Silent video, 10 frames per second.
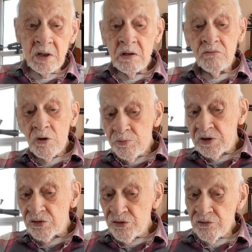Grouped
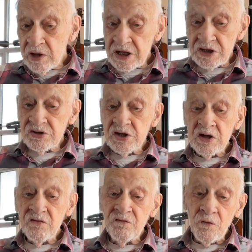in threes,
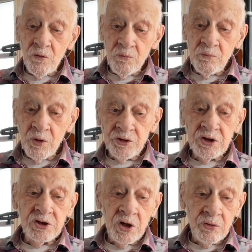they form what
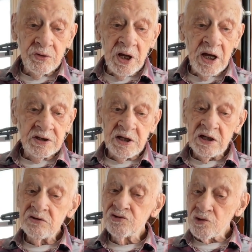is known as
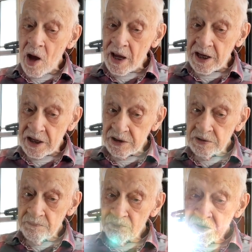a triad,
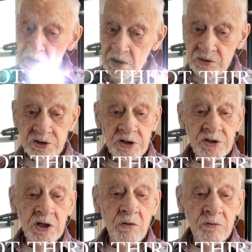
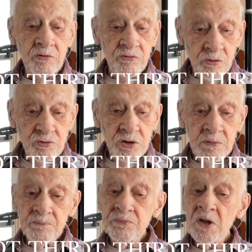consisting of a root,
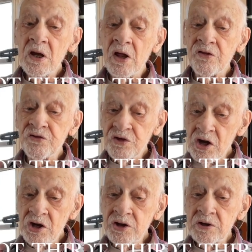a
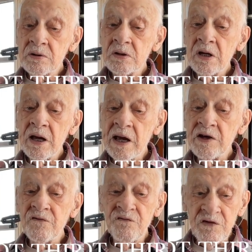third
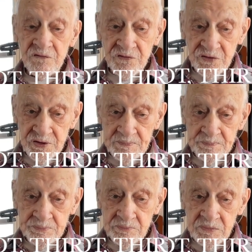and a fifth.
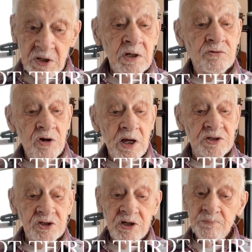
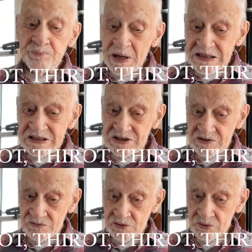Triads are the basis
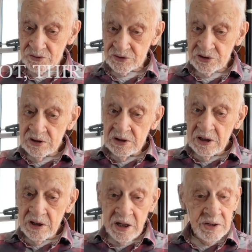of chords,
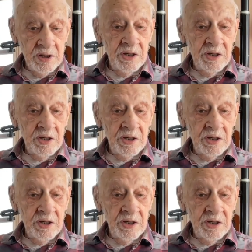and